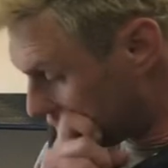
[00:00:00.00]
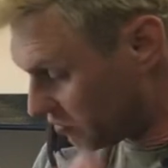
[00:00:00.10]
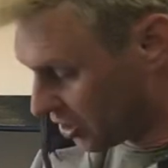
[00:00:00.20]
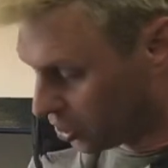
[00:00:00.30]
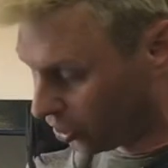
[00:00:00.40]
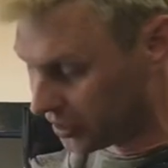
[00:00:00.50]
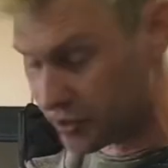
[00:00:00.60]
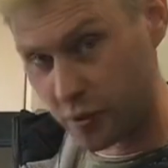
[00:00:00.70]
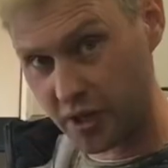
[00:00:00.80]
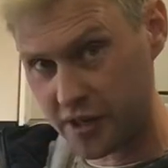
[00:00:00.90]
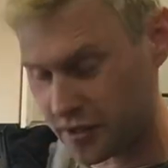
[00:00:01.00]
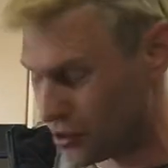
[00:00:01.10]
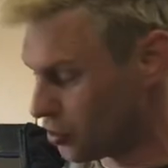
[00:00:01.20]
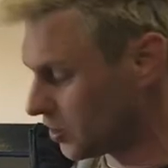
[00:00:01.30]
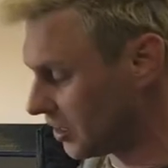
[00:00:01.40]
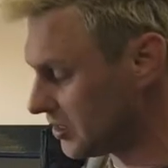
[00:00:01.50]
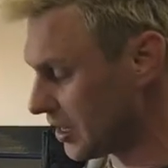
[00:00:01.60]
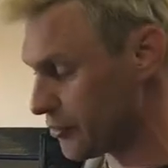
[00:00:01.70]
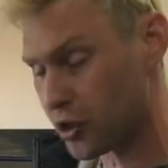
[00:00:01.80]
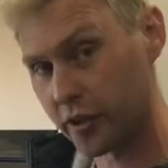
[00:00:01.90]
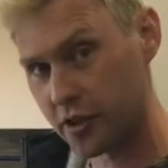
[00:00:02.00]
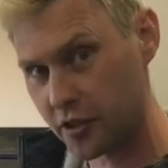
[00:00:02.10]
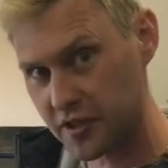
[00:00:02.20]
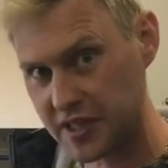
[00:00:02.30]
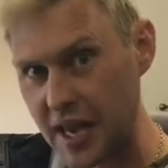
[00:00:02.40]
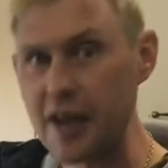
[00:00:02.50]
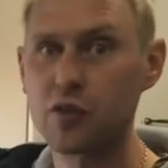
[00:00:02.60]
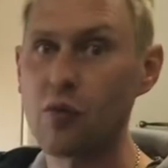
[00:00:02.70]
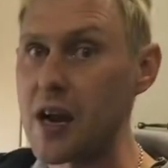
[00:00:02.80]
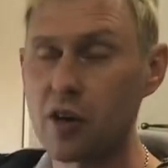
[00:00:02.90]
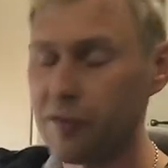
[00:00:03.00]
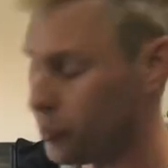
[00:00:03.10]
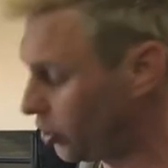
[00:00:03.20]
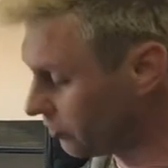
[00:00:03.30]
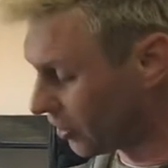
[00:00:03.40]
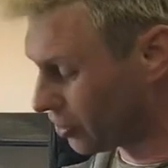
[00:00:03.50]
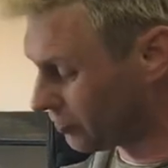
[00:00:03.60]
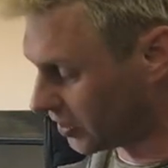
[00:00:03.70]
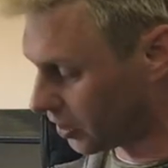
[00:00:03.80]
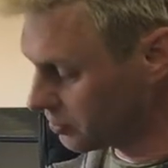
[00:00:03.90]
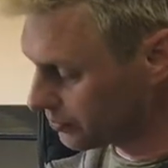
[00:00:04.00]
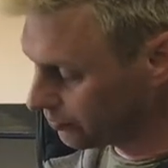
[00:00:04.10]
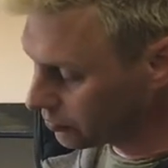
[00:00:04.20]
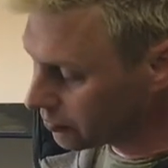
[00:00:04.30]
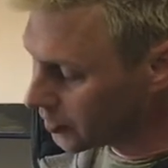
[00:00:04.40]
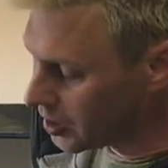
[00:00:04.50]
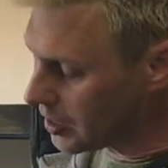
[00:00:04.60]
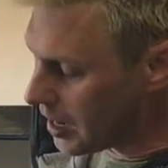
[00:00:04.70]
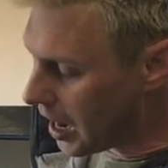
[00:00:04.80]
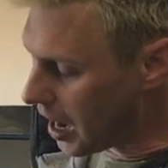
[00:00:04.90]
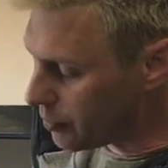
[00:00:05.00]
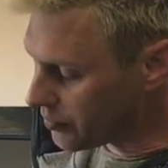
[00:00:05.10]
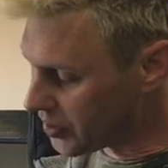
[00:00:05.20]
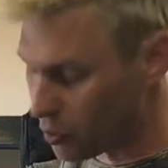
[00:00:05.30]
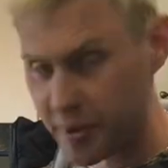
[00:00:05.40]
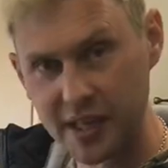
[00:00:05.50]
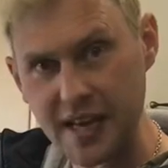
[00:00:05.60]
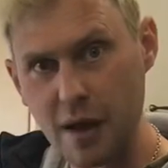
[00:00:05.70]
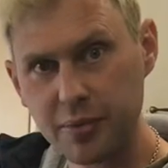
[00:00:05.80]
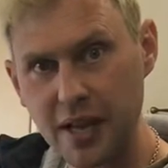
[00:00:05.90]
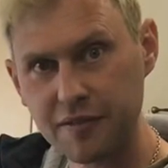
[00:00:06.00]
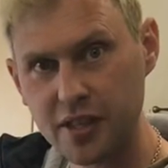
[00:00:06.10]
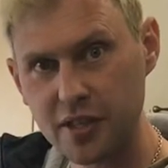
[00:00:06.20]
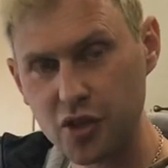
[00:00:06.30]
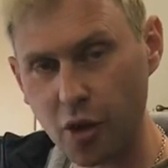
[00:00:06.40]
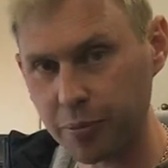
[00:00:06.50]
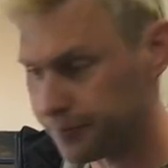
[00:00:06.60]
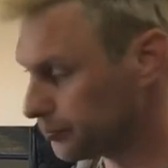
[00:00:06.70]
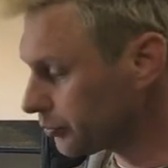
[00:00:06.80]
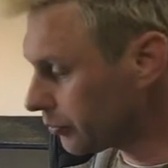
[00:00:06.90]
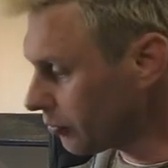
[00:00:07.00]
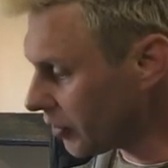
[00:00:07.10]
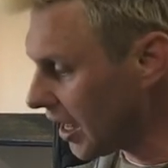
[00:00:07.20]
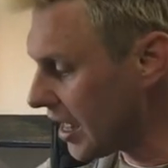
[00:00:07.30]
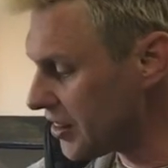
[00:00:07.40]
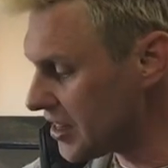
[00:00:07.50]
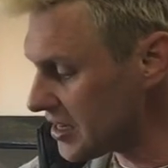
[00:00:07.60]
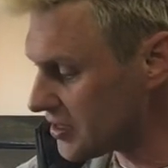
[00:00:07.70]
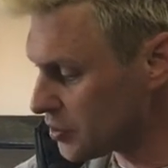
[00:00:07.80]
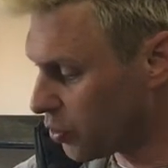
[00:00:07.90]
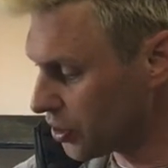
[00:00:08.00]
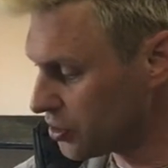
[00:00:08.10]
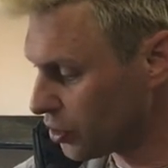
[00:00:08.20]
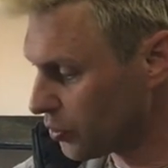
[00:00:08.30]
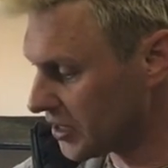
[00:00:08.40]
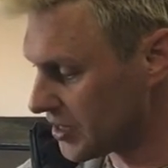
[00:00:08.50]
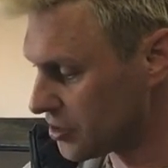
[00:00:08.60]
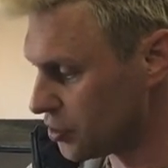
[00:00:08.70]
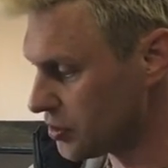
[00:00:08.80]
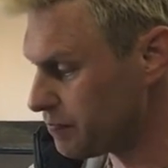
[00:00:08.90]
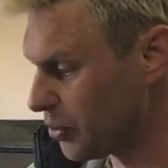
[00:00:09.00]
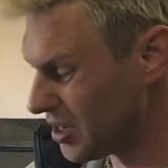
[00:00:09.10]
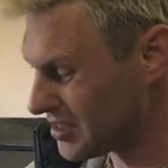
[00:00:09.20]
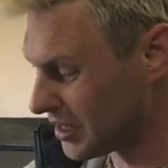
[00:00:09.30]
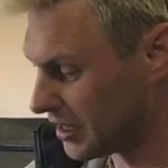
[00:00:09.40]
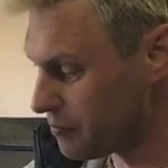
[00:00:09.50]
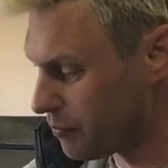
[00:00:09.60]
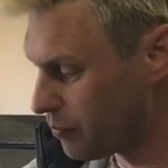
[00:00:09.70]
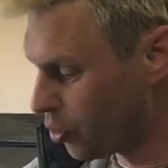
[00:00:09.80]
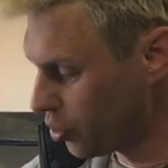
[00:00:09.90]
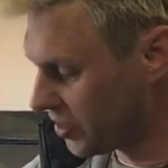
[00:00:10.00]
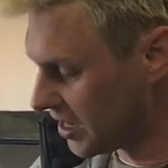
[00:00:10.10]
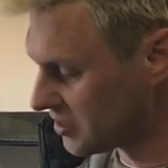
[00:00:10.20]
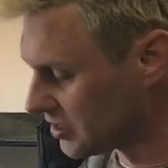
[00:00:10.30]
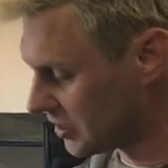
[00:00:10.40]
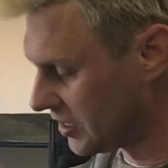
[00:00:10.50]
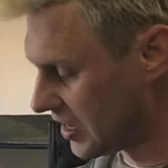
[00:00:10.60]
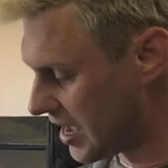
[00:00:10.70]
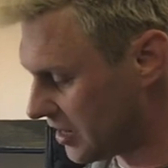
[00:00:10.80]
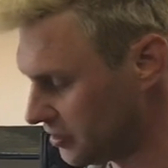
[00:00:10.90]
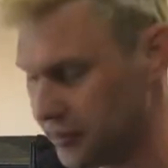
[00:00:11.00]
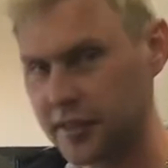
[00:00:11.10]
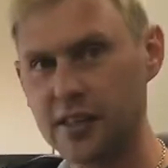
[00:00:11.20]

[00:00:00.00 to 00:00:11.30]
will be gone into a nice new clean demijohn. You can see how to rack off in one of our other videos. There will be a gap left at the top. And this is what you do with this. You basically pour this in